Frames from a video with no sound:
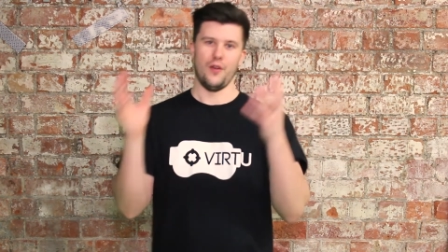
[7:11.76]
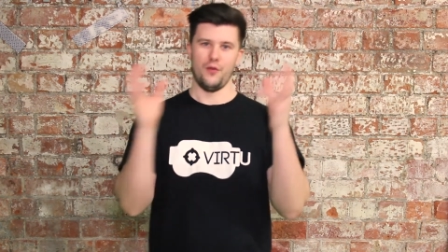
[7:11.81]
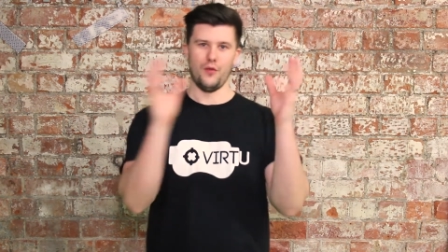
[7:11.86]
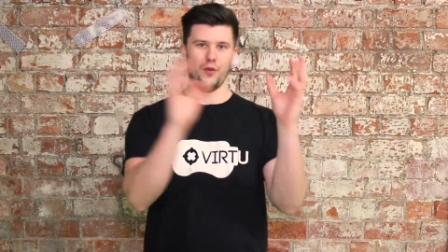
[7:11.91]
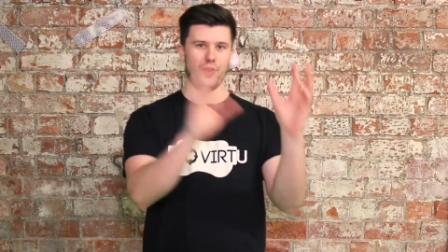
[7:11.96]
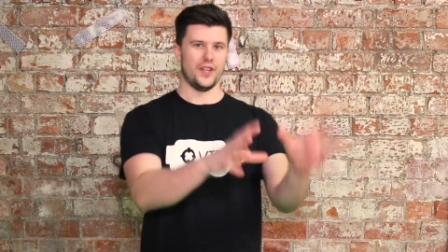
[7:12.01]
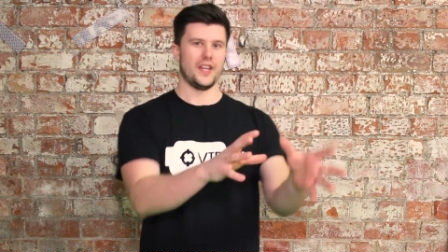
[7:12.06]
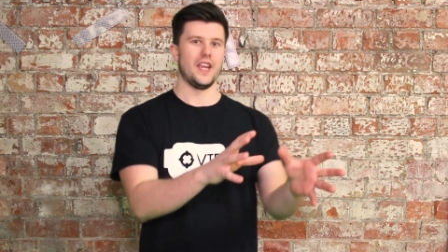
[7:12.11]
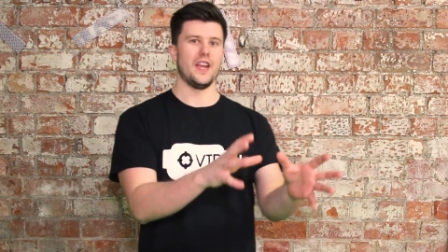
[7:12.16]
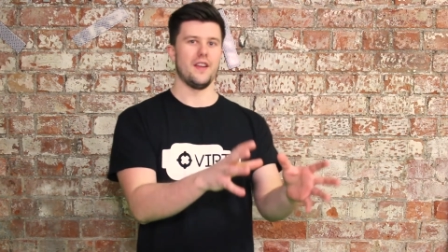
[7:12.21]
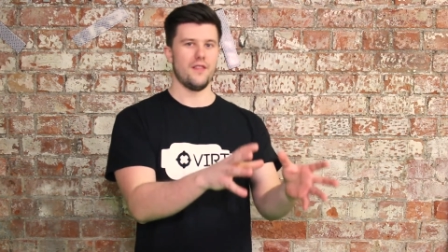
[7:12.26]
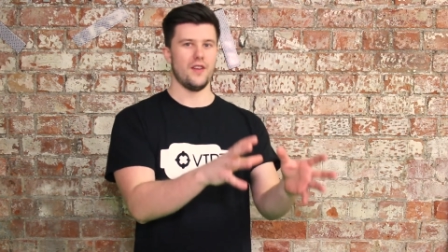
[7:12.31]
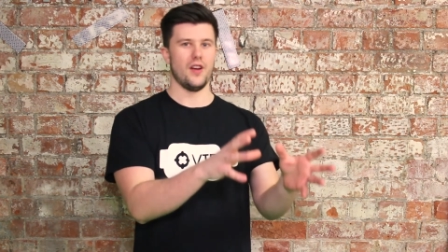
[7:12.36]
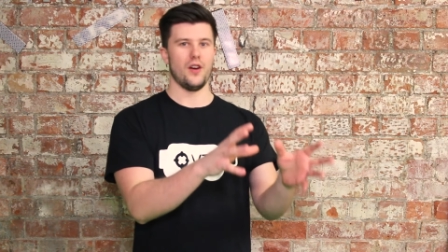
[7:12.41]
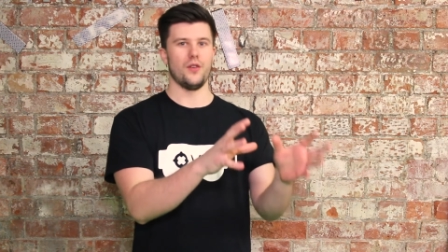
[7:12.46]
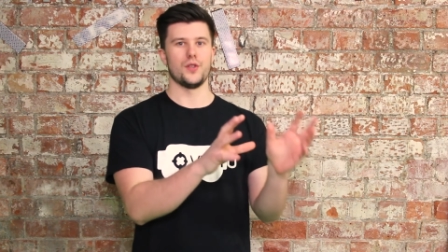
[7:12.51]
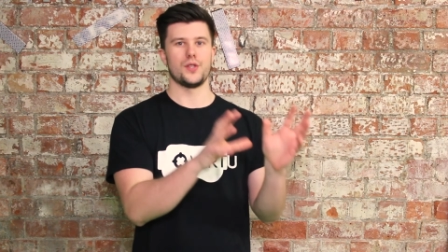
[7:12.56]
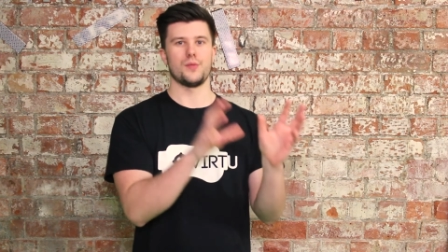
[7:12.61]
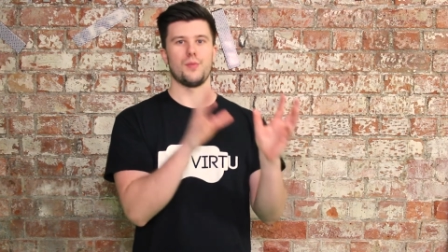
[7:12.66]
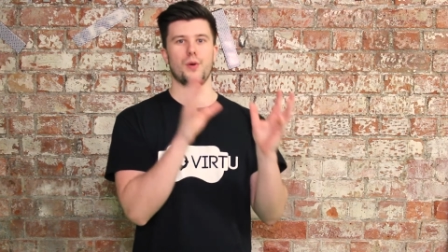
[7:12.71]
for the Gear
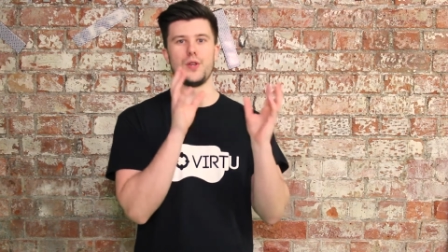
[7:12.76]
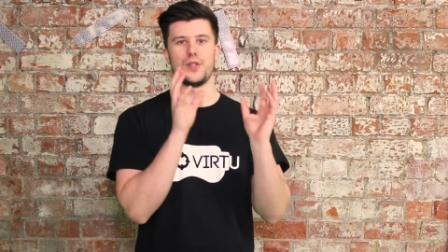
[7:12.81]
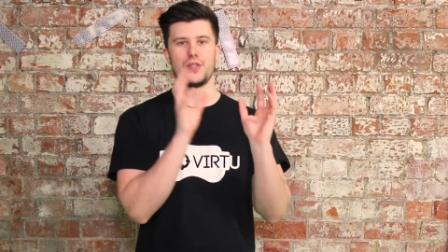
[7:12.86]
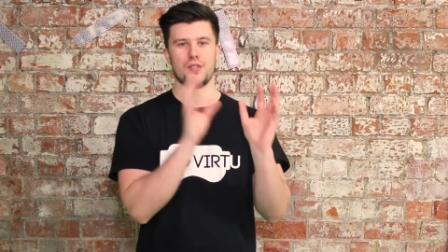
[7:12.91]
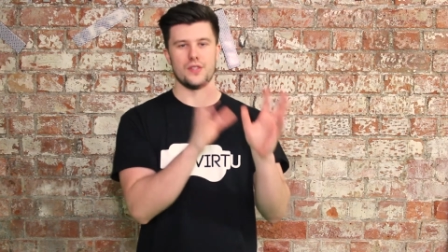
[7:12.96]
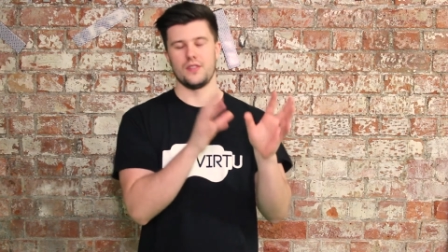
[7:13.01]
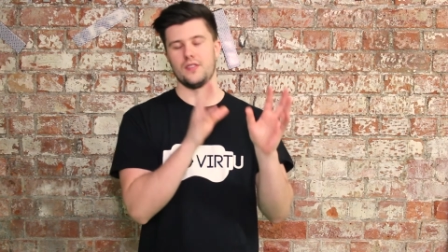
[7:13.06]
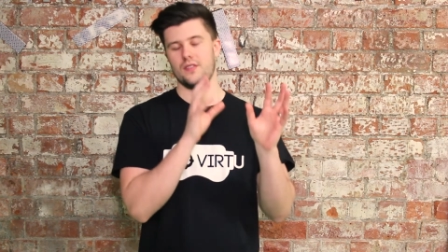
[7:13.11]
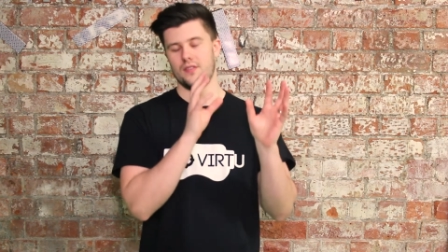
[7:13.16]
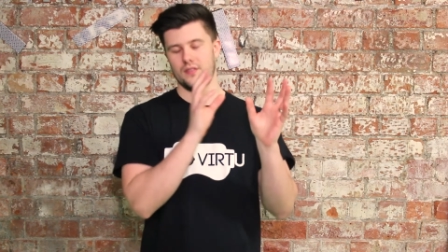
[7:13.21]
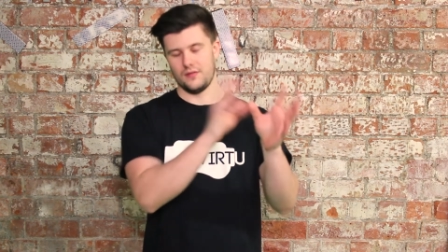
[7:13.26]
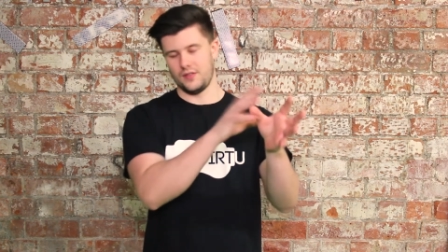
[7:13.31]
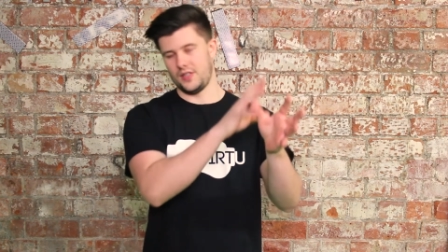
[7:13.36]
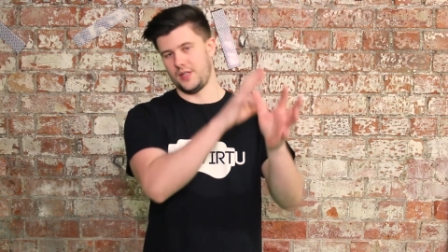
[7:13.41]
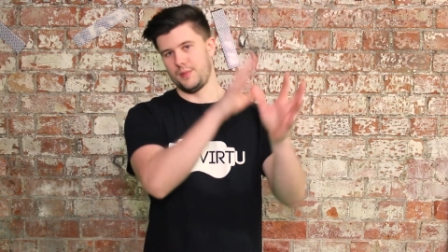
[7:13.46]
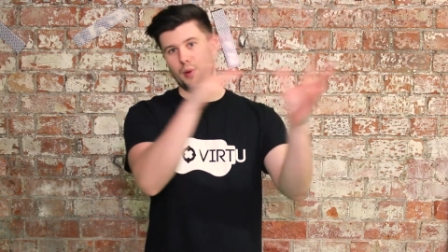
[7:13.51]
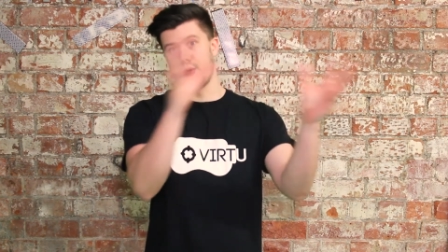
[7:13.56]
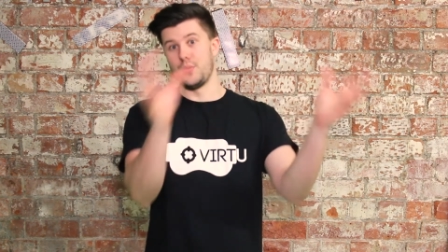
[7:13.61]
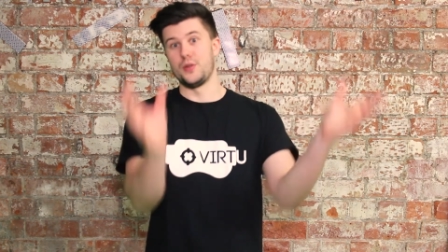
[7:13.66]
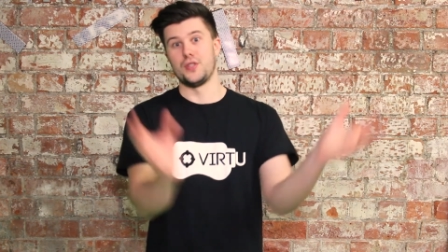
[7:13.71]
VR was supposed to
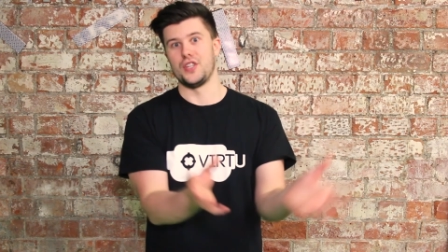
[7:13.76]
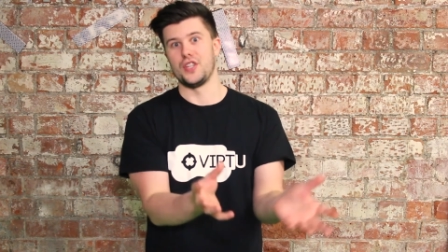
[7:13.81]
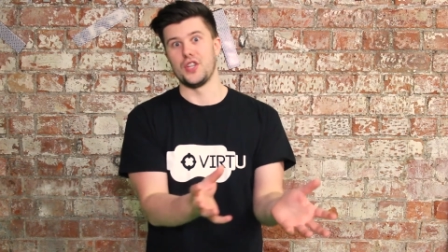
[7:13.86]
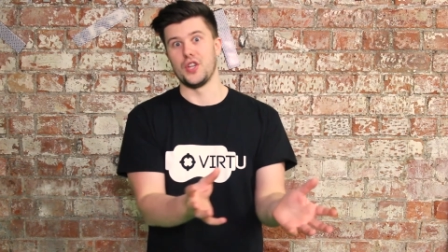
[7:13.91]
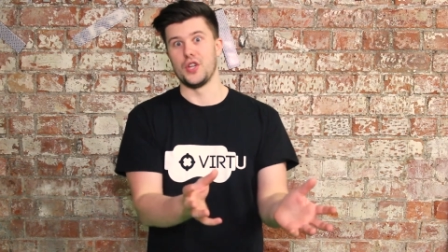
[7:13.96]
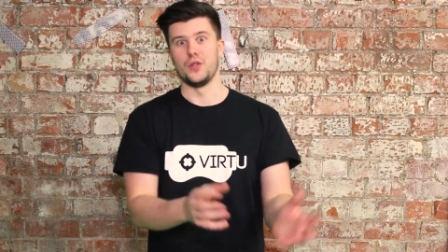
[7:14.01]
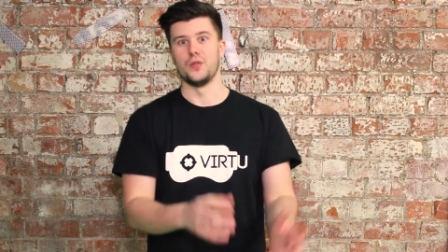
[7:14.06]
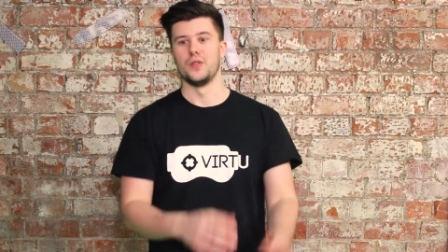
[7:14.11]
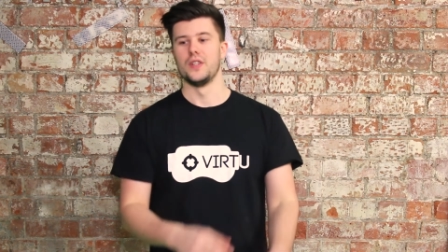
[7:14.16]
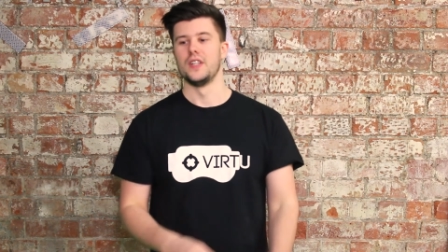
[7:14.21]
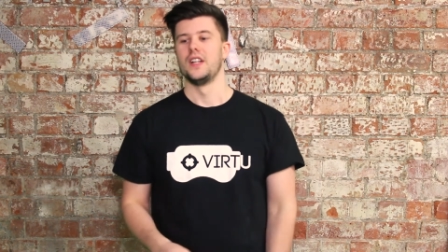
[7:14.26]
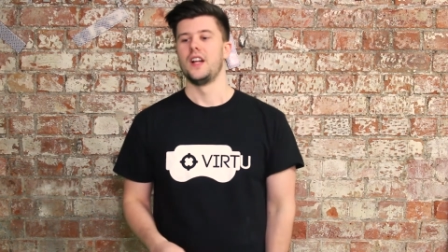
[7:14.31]
supposed to do.